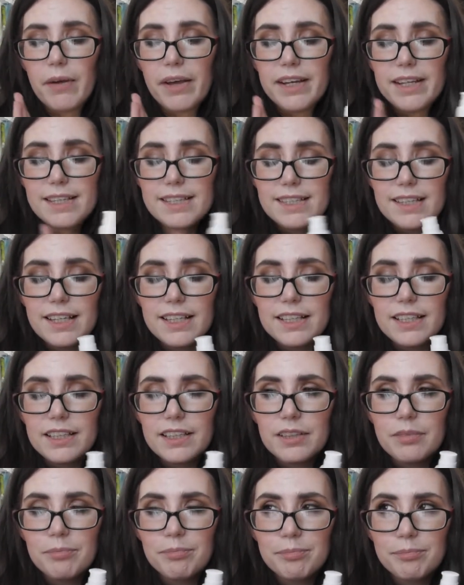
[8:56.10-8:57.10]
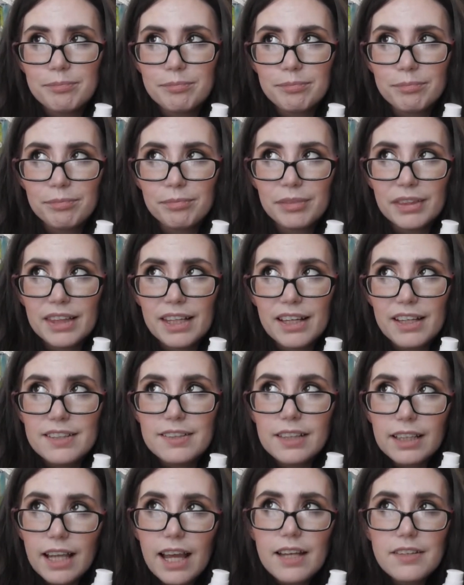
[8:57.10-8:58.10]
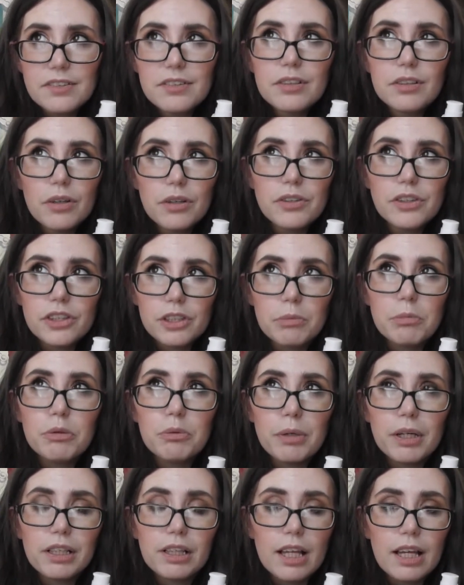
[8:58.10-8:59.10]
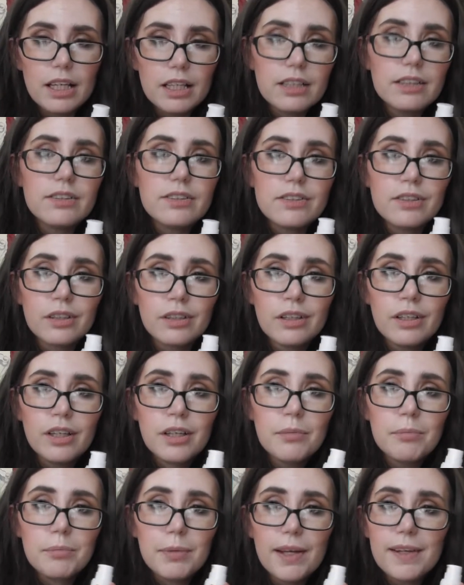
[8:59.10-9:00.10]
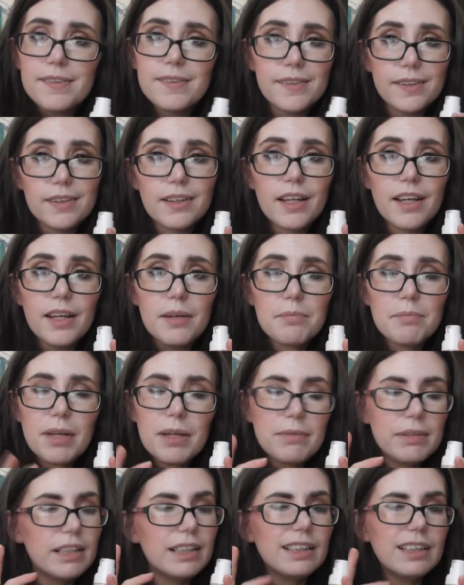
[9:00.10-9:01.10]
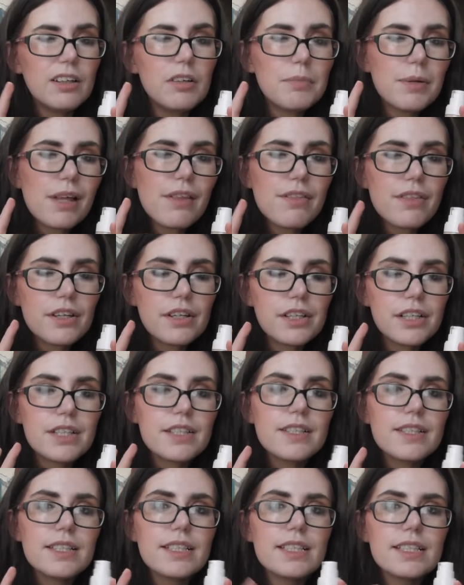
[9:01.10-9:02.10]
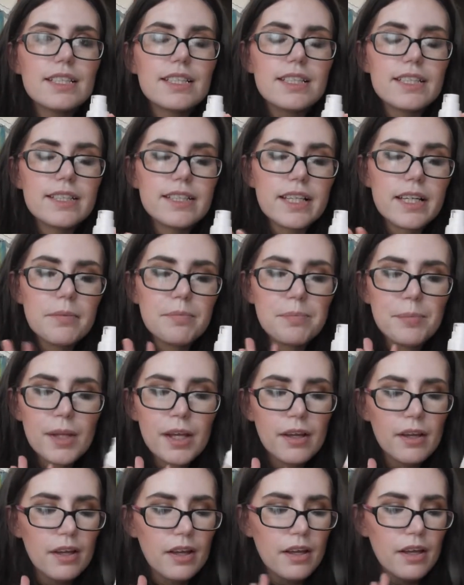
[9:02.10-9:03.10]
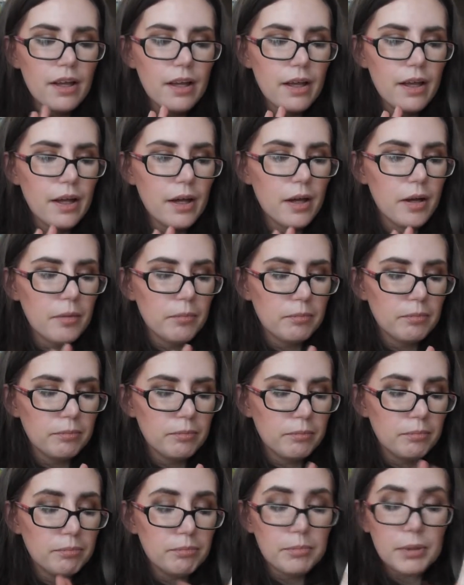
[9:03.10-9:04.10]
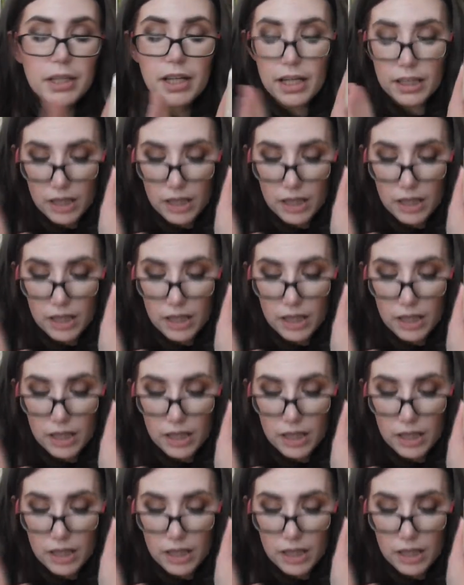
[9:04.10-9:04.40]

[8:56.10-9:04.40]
it's like it's like Estee Lauder Double Wear Light, basically. Maybe a little bit thinner consistency, um, but I